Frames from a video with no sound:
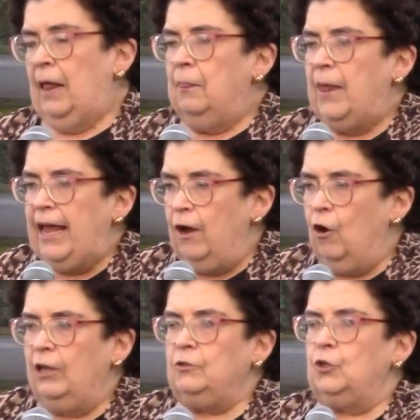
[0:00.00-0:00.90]
They
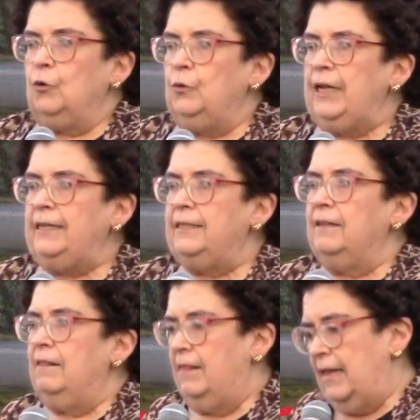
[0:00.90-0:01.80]
also need to
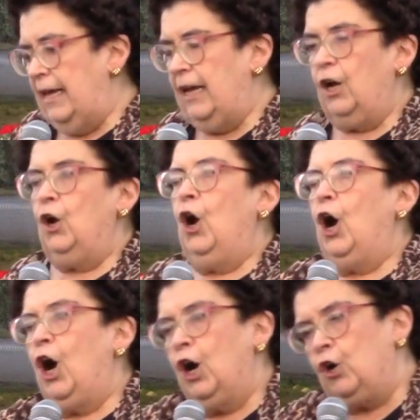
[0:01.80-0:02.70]
think
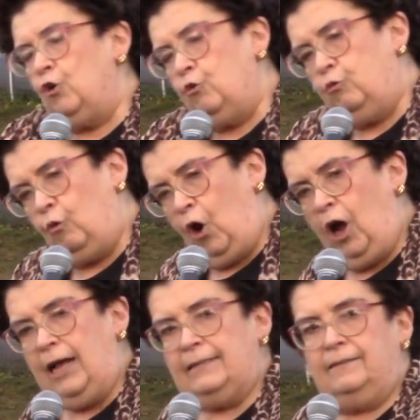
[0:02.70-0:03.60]

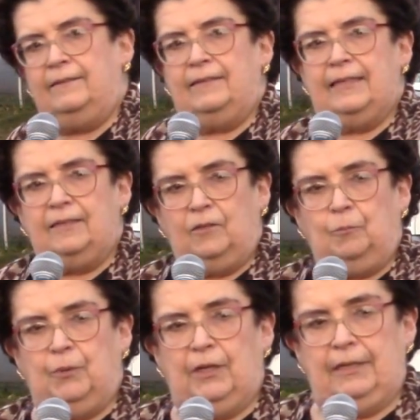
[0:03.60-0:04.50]
across
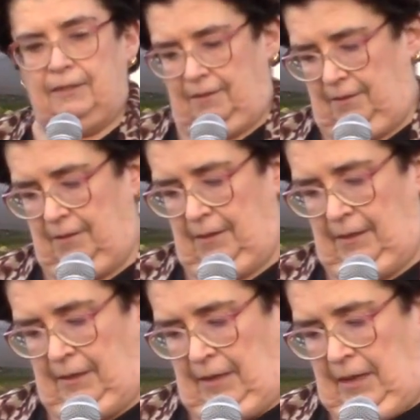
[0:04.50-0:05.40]
disciplines.
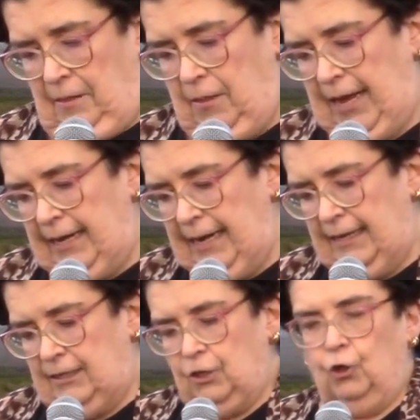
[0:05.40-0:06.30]
They
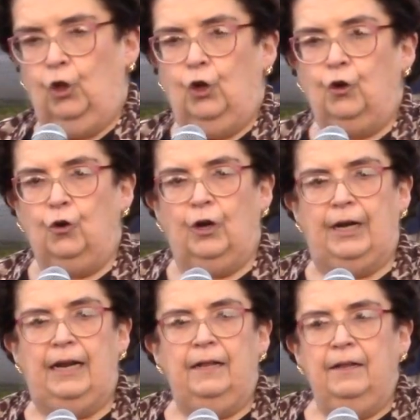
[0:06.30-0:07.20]
need to
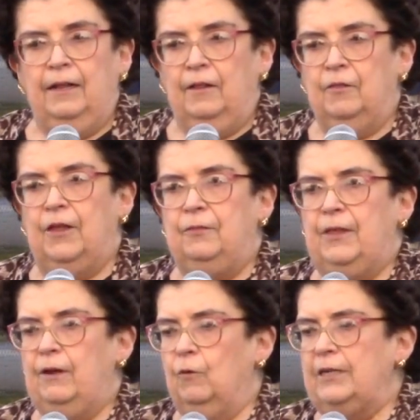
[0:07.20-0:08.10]
learn that
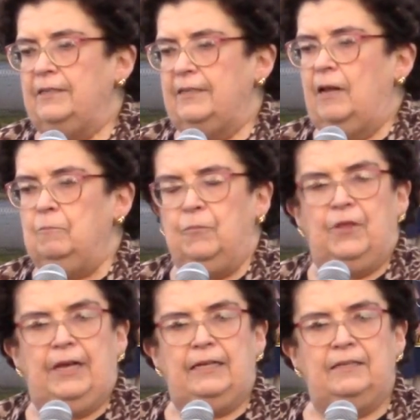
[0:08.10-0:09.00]
there are some
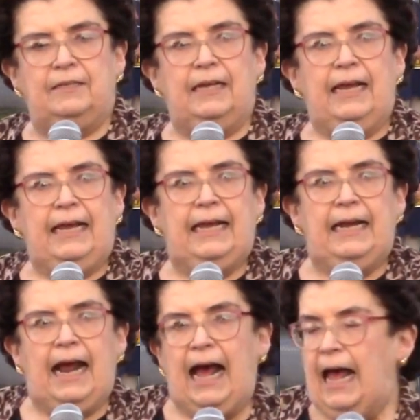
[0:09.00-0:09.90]
things
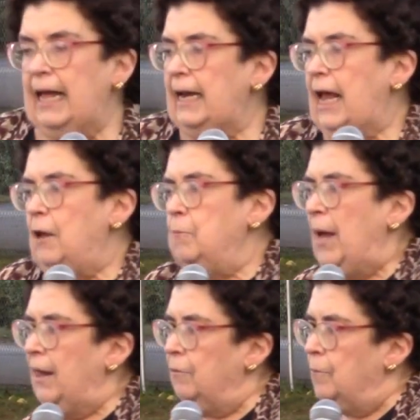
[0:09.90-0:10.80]
in art and
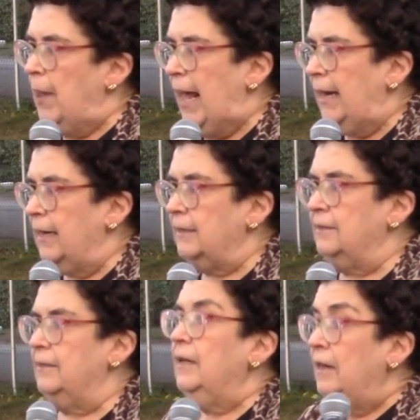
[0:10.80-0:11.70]

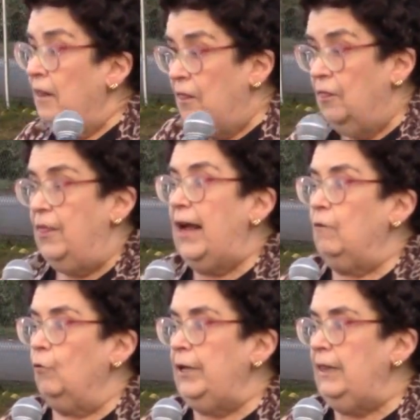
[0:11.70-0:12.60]
mathematics
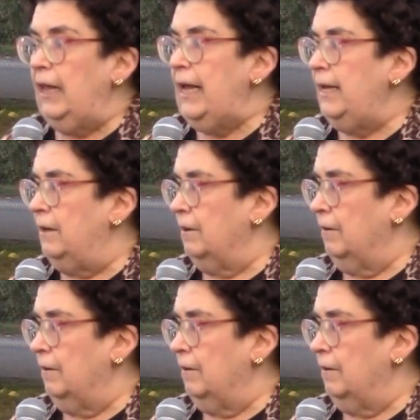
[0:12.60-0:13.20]
that relate.